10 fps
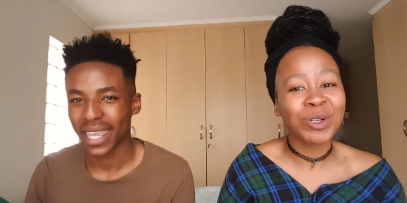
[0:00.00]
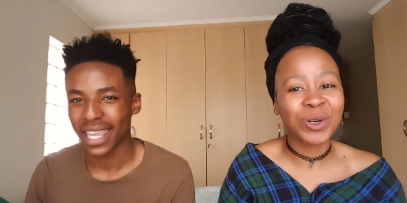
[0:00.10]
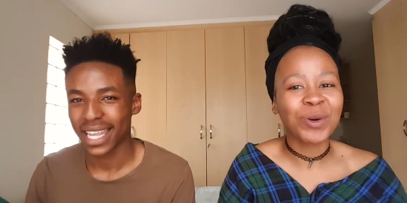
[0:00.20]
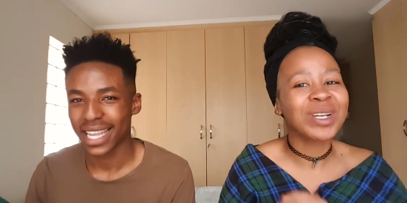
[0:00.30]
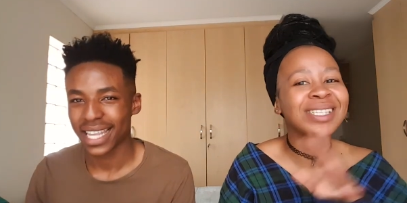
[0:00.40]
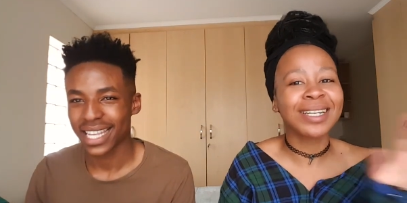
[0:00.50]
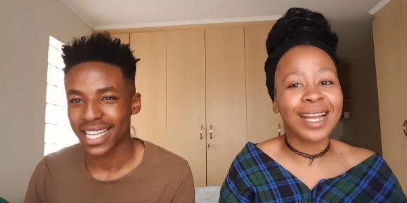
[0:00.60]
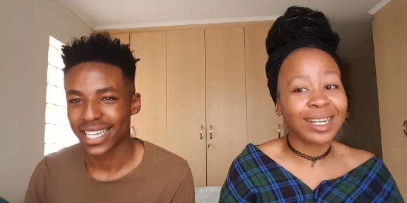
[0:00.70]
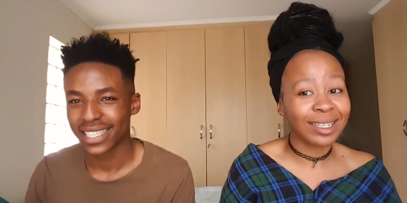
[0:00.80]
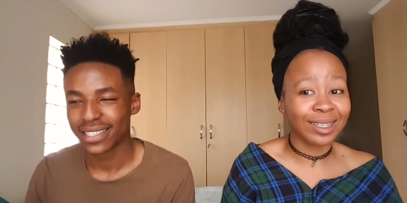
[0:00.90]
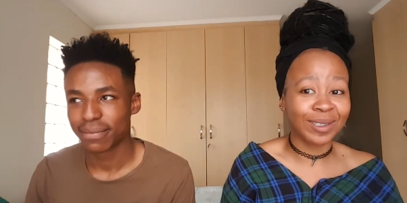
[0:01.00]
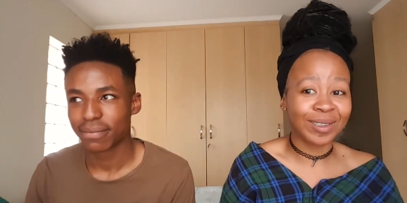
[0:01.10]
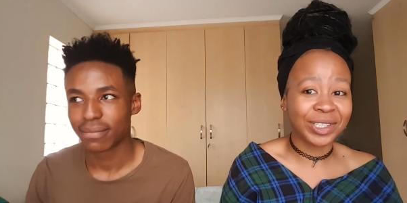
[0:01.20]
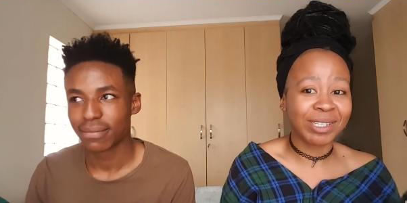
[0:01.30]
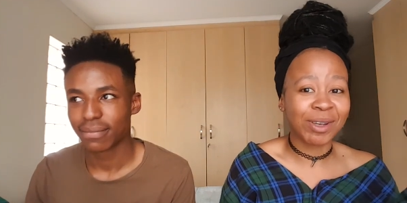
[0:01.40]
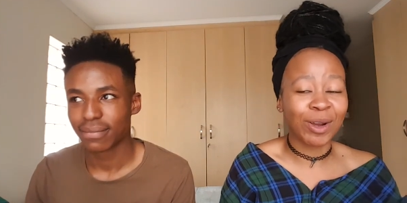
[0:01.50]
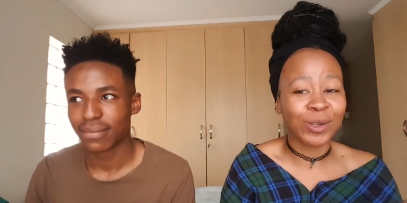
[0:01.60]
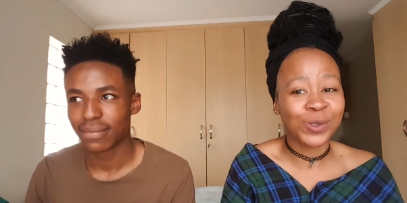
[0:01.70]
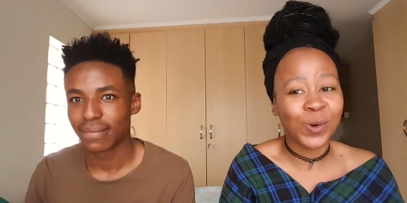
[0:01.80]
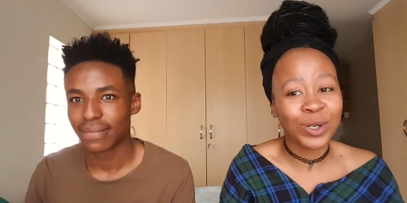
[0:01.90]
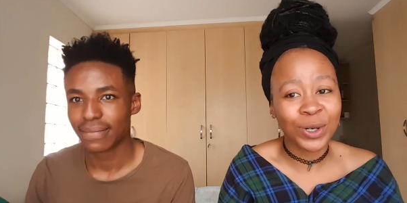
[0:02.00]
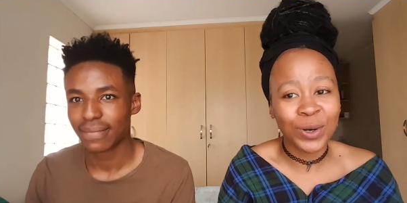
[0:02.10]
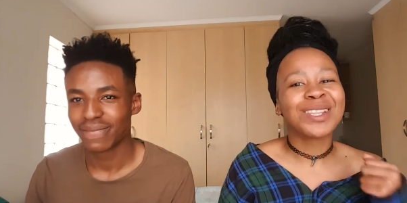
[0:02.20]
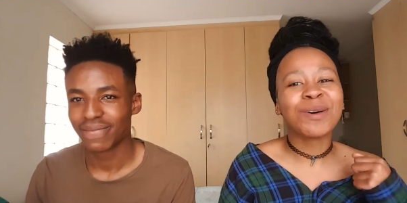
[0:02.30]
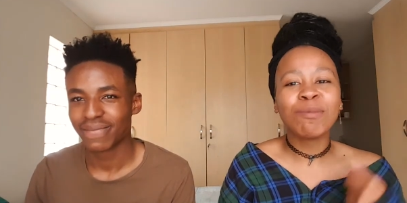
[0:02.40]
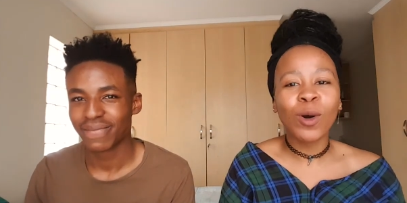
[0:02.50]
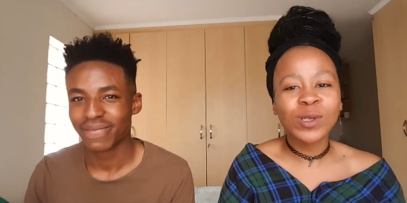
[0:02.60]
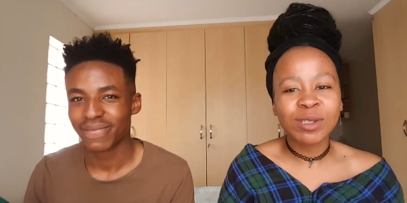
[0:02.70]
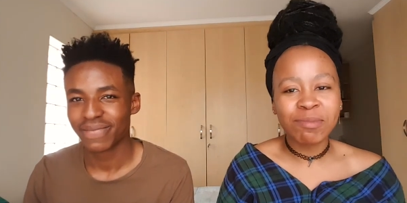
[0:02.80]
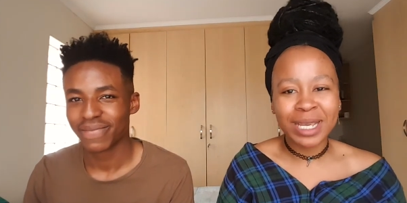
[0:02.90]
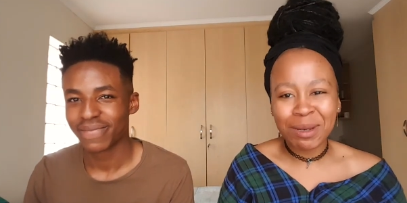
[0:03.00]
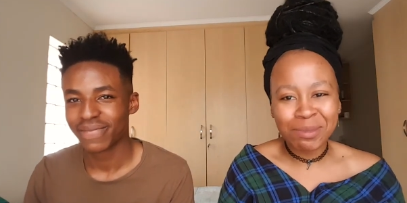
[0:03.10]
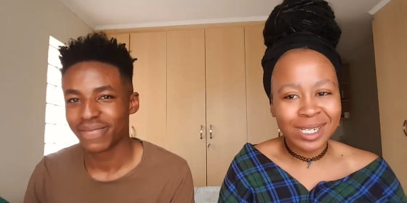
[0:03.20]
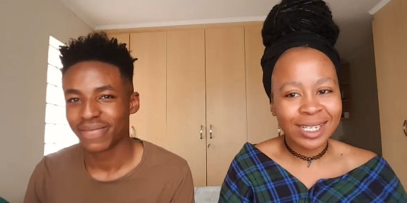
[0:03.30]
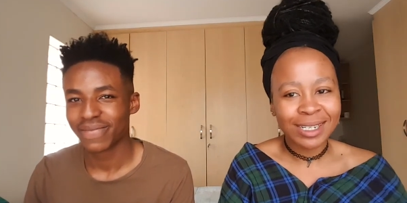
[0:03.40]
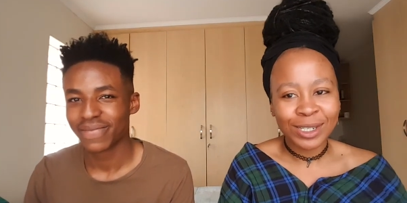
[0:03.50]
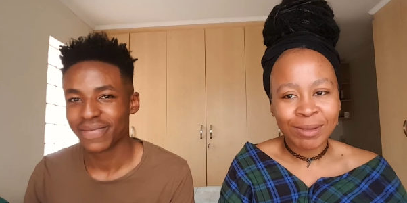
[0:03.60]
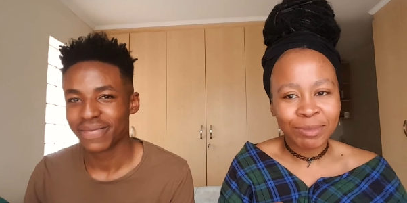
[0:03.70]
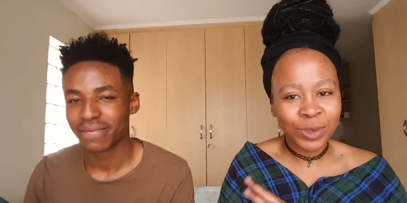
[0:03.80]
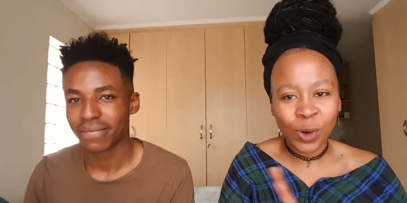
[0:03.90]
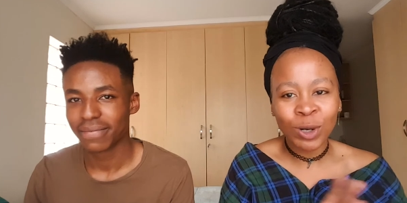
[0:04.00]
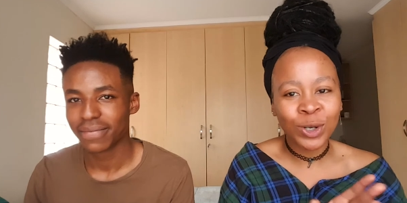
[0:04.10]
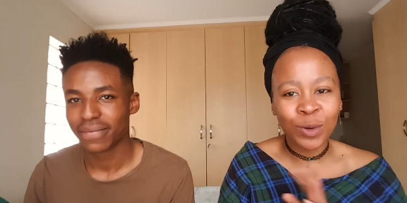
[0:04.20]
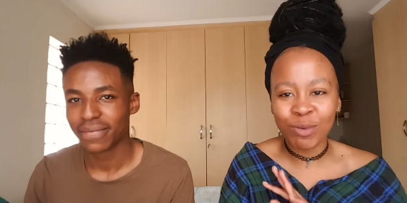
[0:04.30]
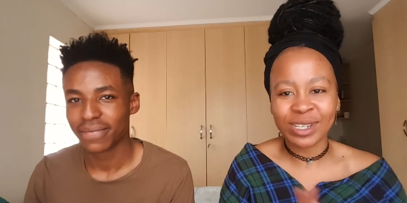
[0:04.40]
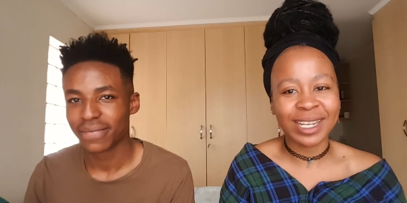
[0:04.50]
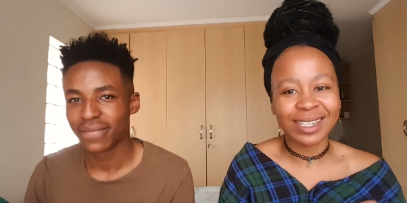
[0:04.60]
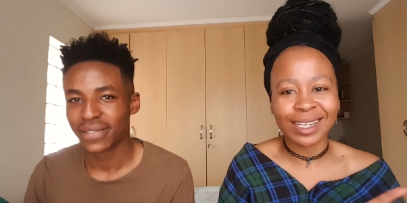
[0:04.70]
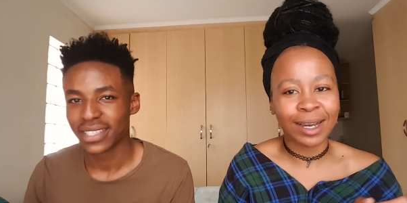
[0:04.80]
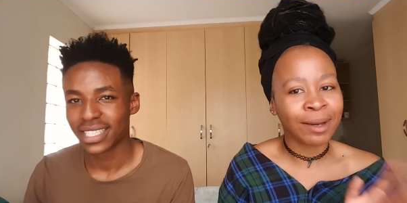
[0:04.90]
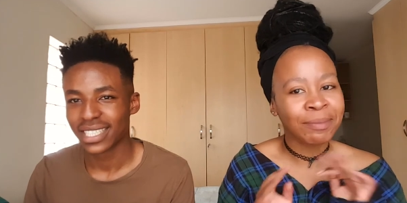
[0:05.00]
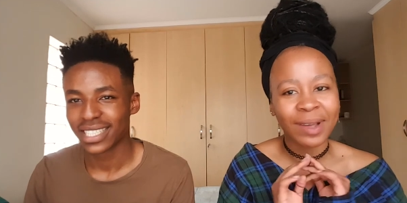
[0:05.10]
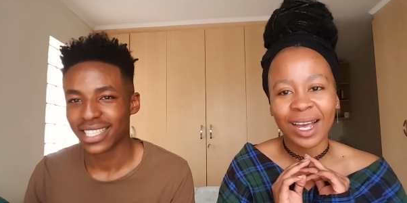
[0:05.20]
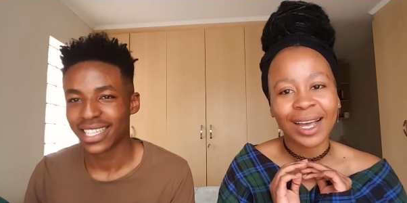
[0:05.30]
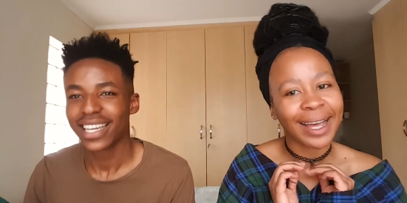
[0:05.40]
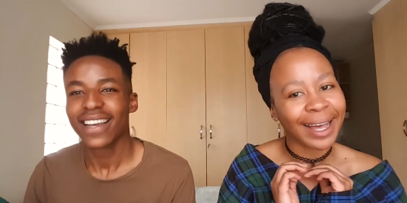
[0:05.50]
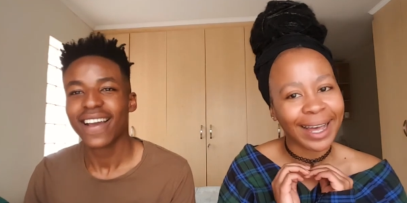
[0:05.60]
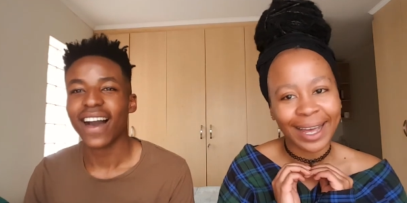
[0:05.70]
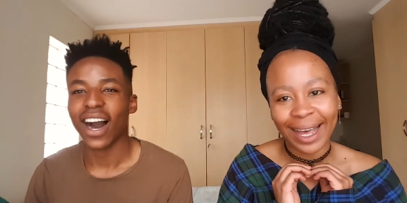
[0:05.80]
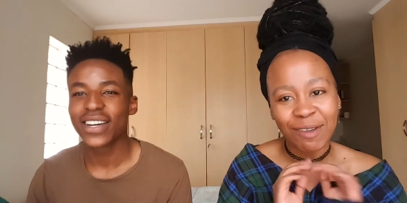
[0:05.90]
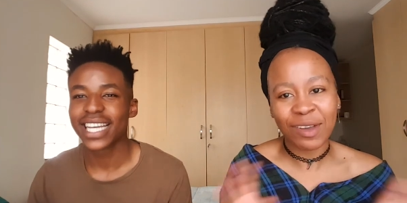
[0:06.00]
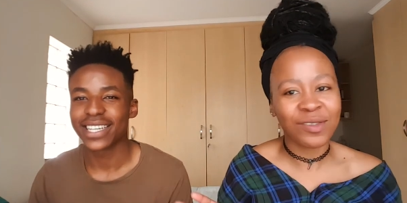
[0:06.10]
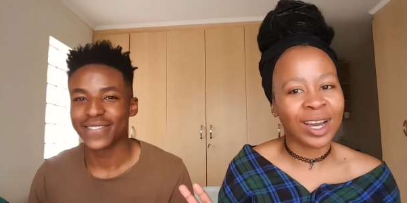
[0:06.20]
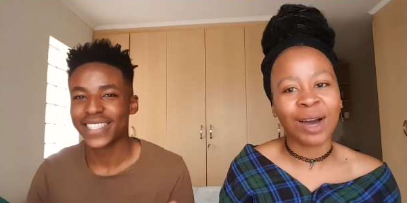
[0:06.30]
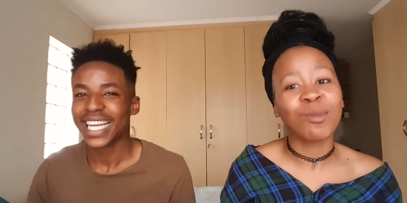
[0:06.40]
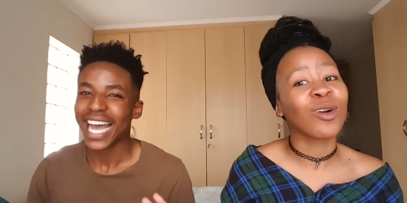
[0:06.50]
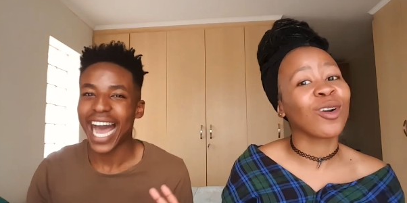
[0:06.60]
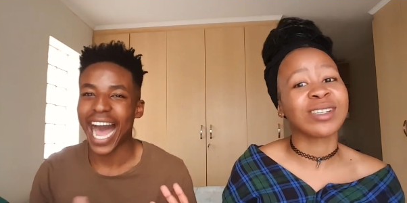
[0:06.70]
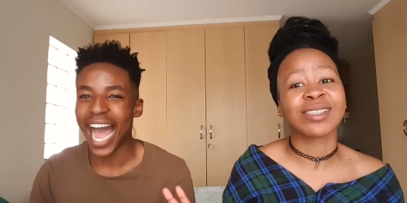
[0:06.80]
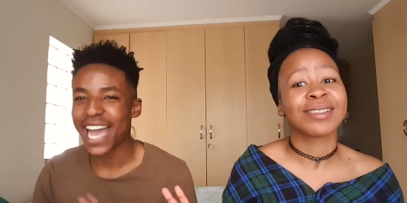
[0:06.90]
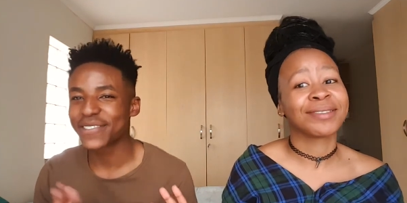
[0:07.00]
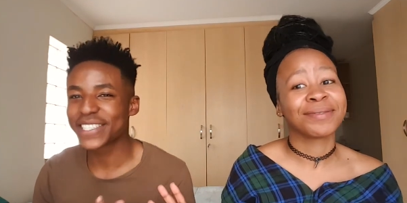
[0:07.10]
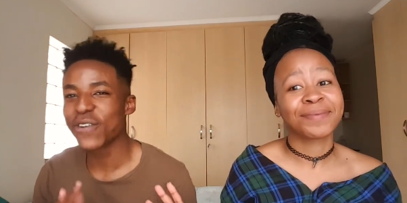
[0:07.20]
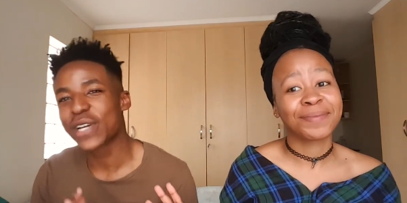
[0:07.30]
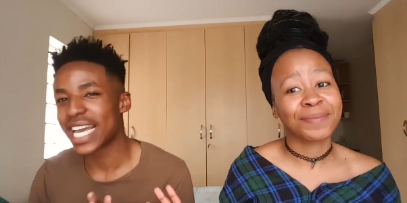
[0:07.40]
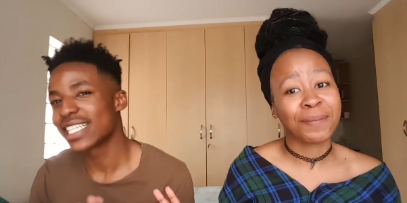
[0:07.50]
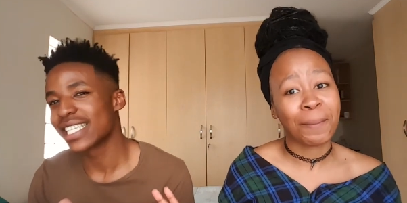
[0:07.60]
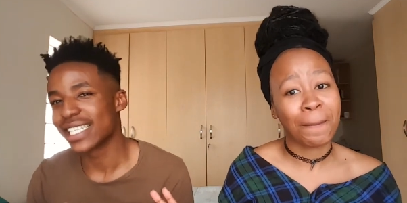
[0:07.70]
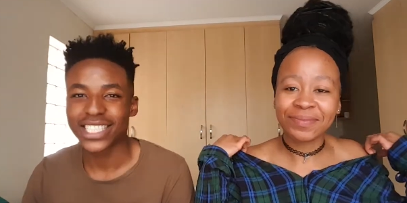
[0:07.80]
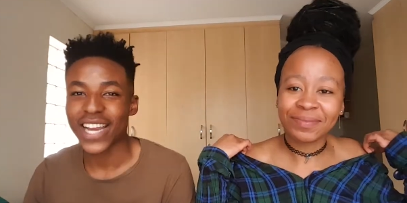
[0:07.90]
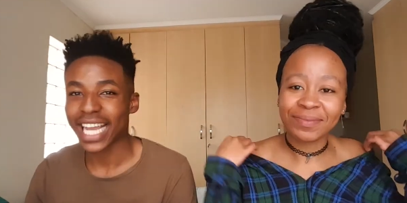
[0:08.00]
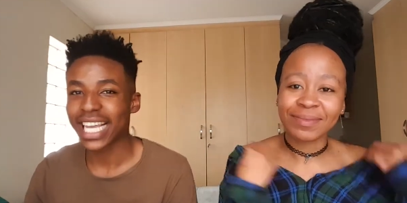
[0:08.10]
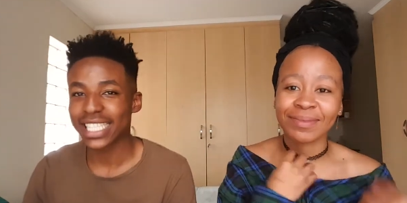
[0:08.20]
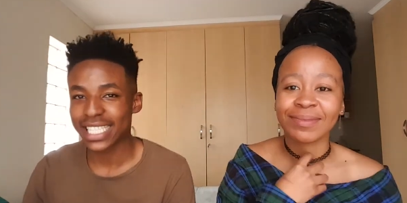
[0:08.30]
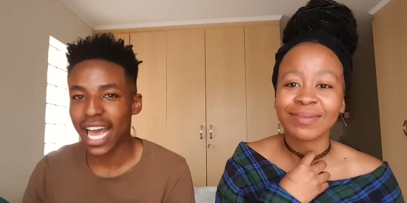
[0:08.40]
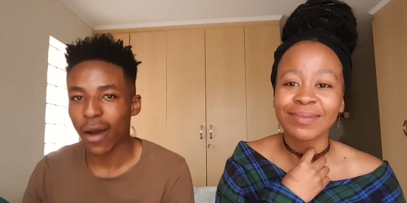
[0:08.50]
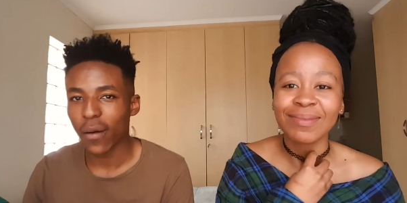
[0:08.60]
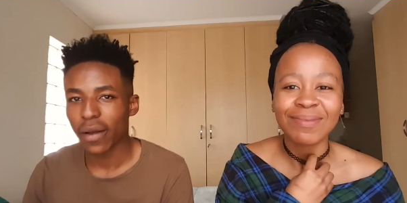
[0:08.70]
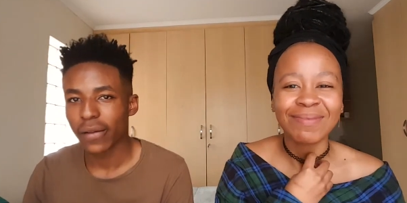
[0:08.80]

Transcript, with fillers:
Speaker 1: show, international. She's got a talk show. The most memed talk show presenter
Speaker 2: I've ever come across. I have two guesses. Should I guess now?